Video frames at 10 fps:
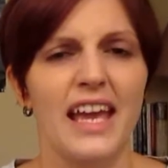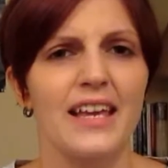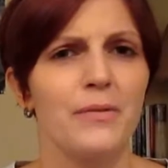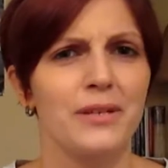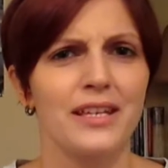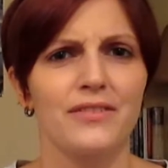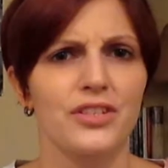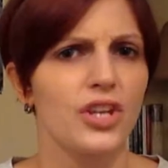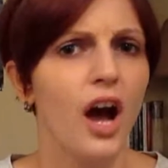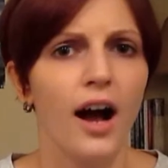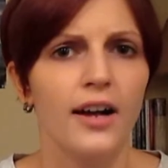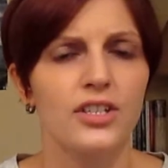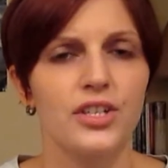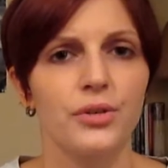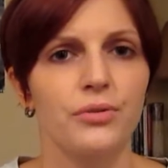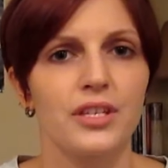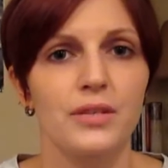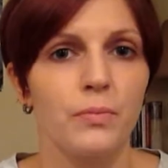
He wouldn't even talk to this